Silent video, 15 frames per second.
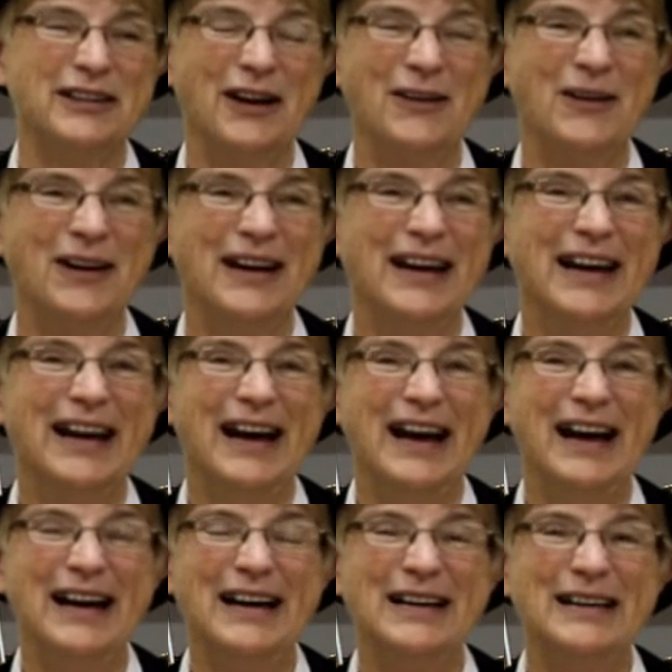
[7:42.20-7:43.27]
so
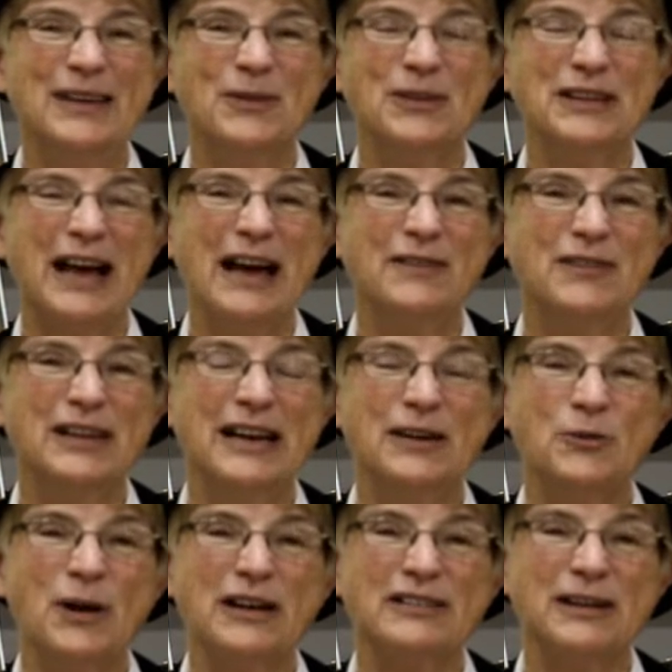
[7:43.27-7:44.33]
uh, it was kind of an
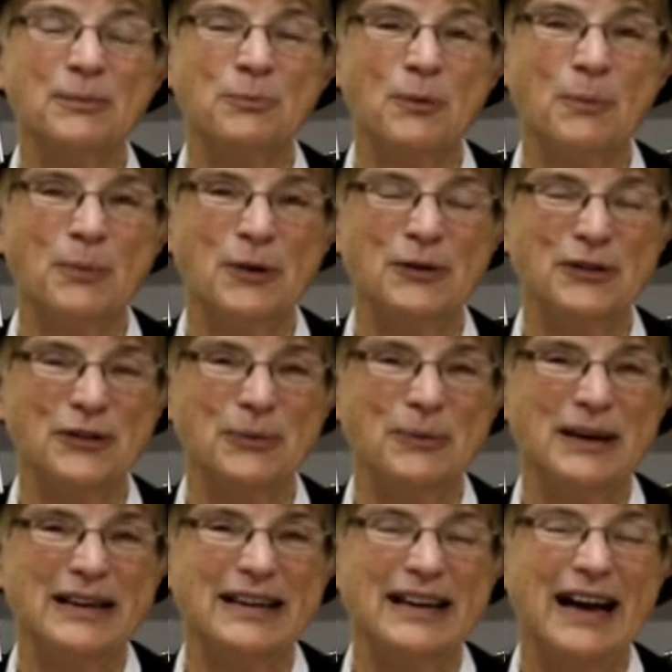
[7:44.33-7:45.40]
interesting proposal.
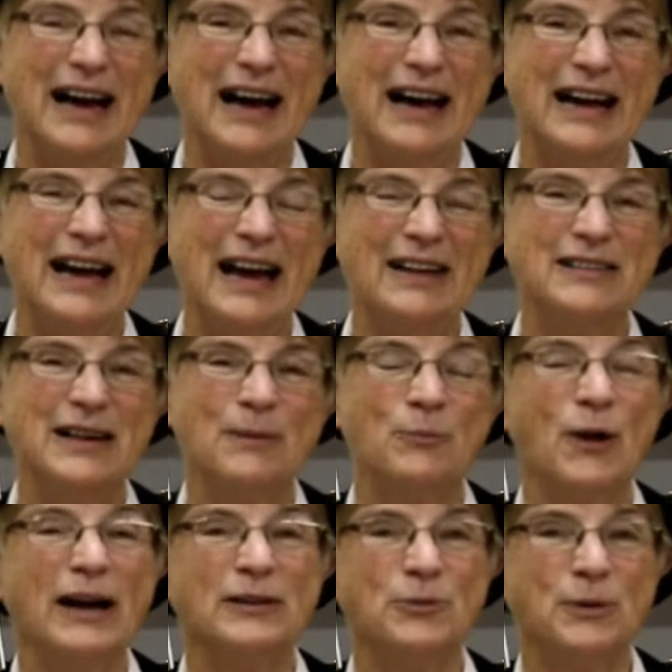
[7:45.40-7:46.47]
But I had
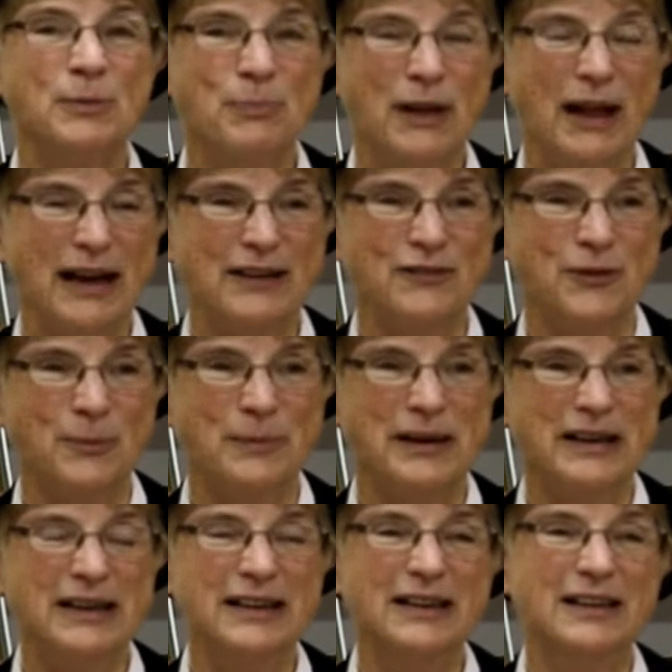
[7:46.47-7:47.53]
them write a reply for
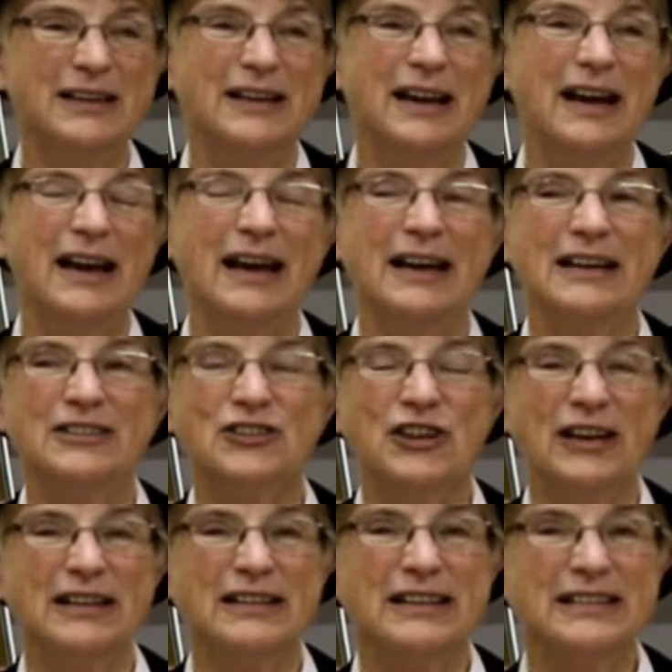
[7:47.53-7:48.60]
me and
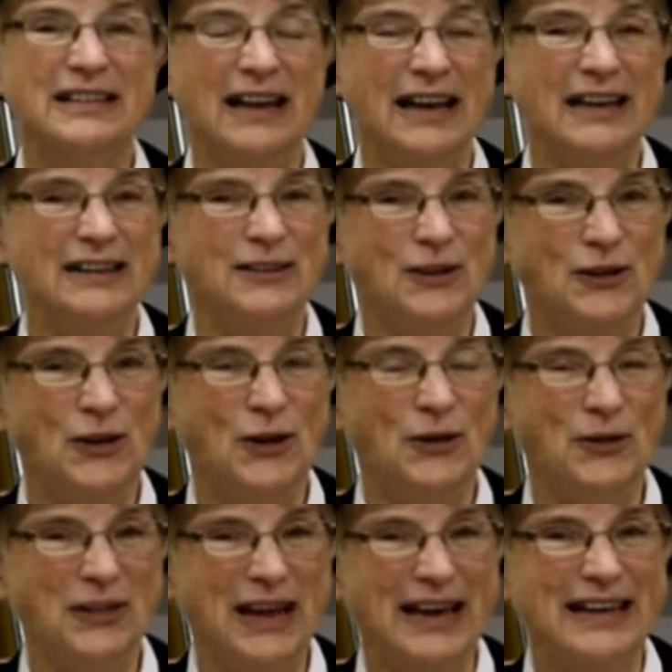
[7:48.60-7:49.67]
gently said,
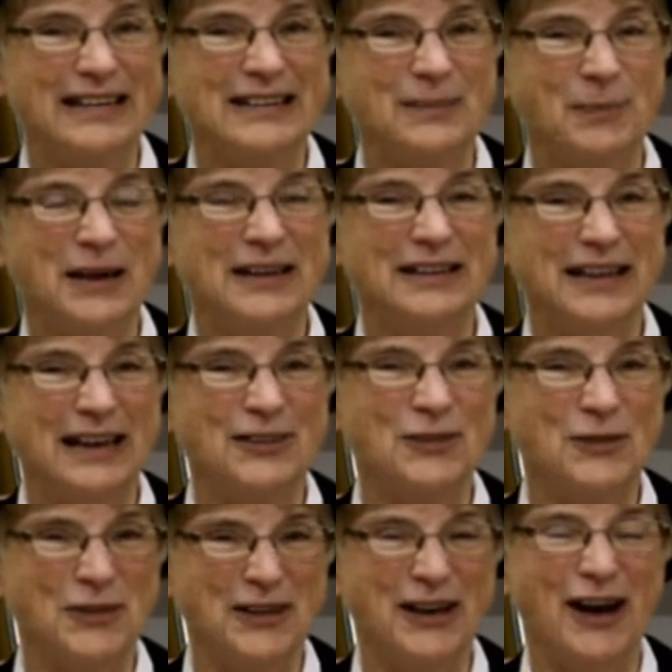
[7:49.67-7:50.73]
no thanks, but
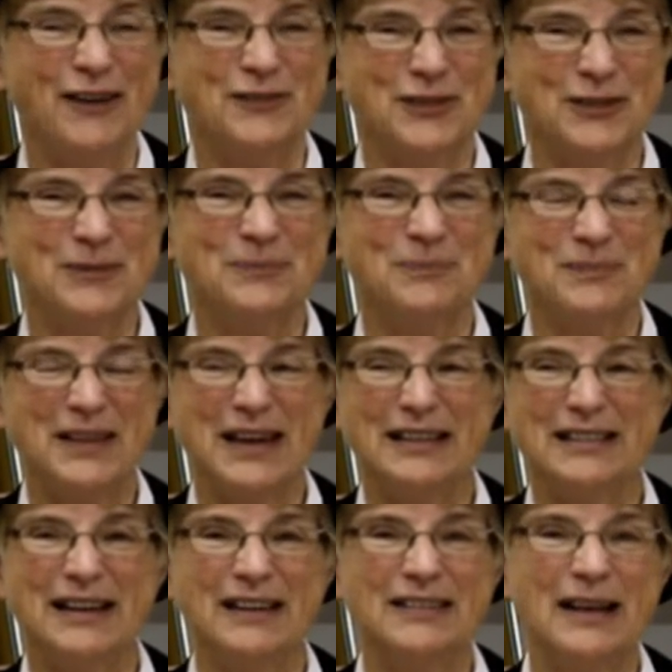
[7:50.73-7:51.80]
thanks for the offer,
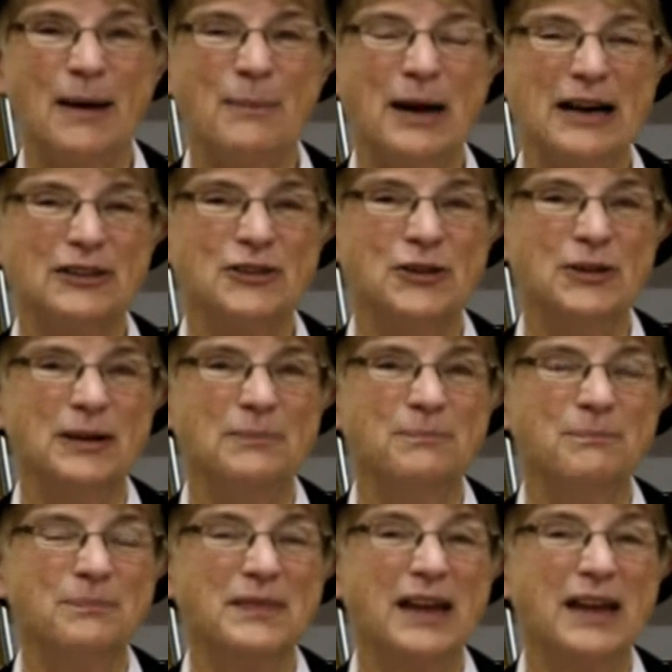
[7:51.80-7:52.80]
and sent that back to him.